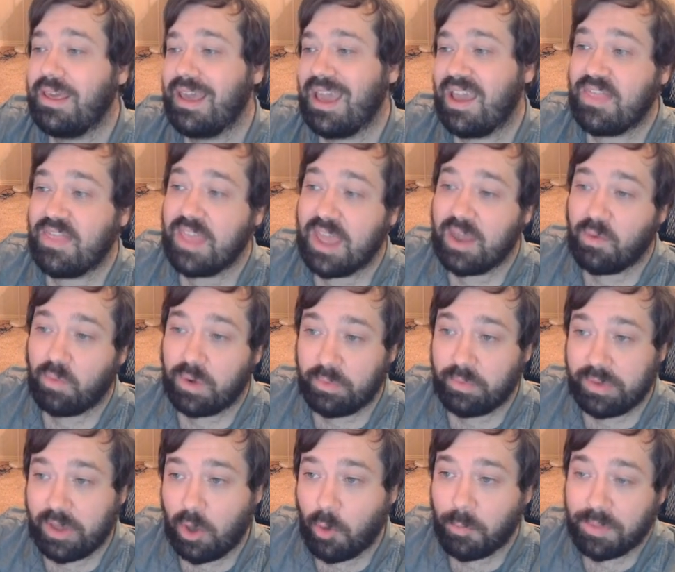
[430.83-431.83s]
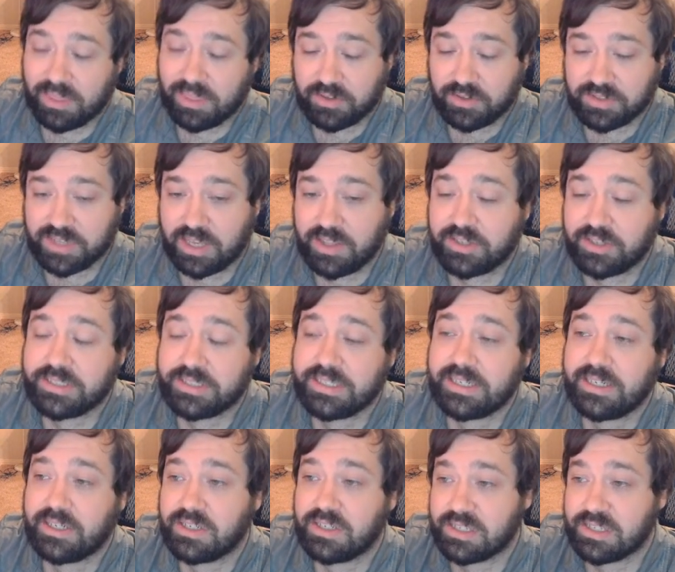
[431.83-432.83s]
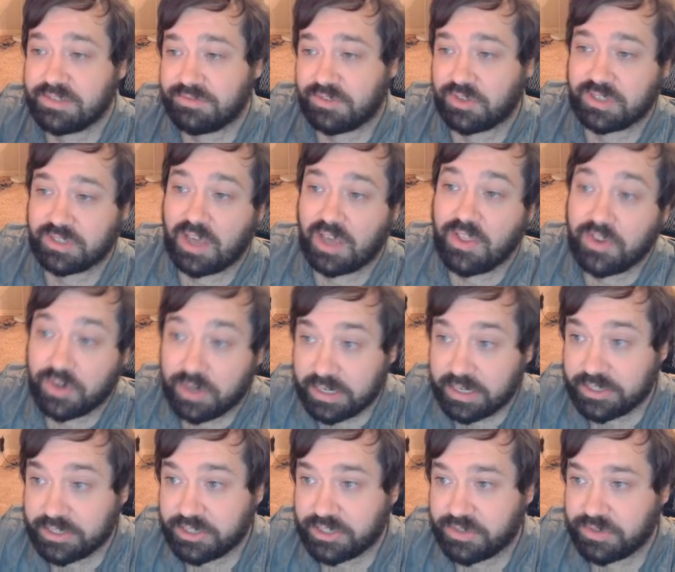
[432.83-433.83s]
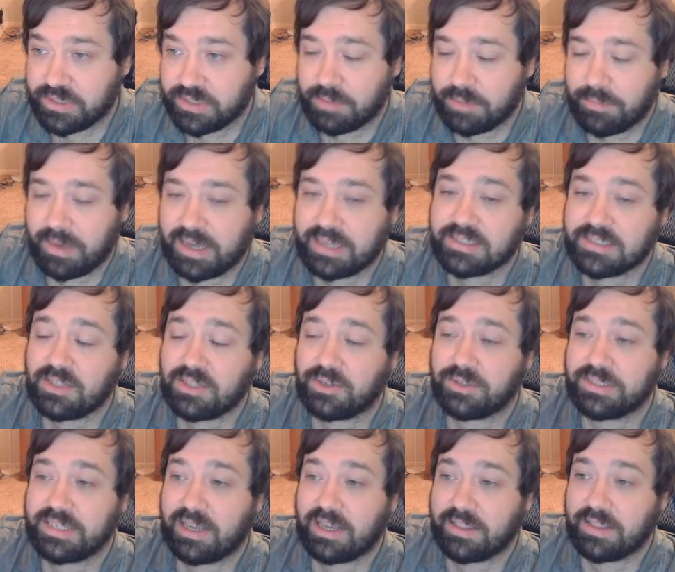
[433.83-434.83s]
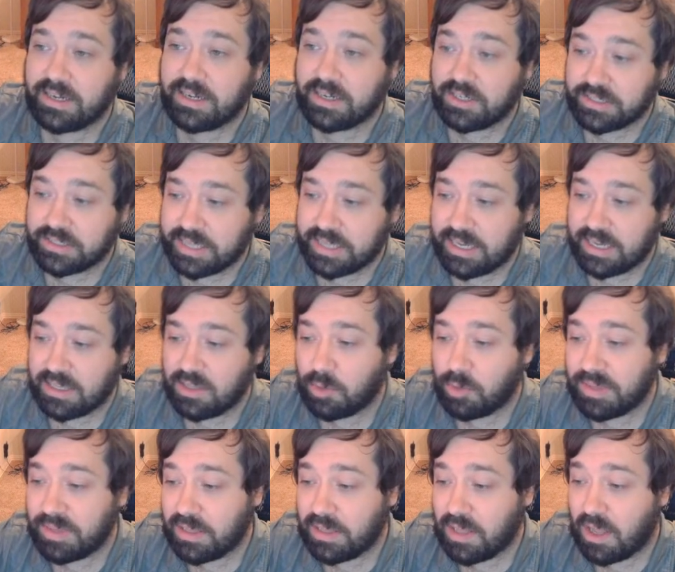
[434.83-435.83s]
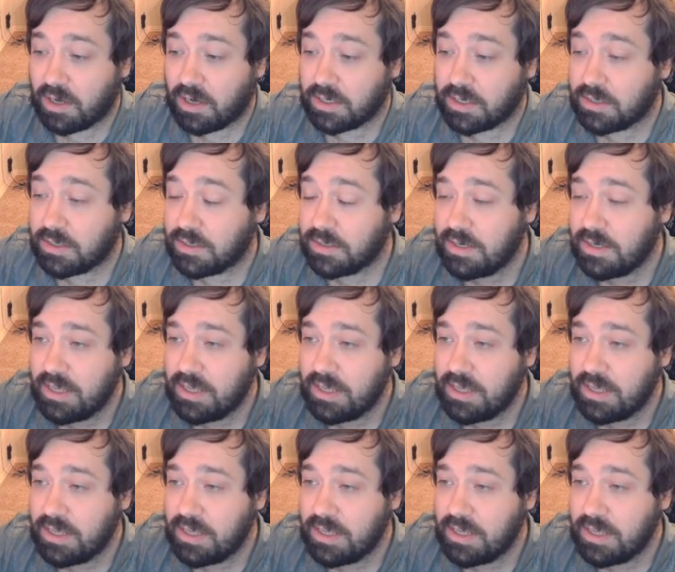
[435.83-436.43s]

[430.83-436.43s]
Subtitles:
And then when we open those other tiers, if there's other issues that might slow it down, then it could take a little bit longer.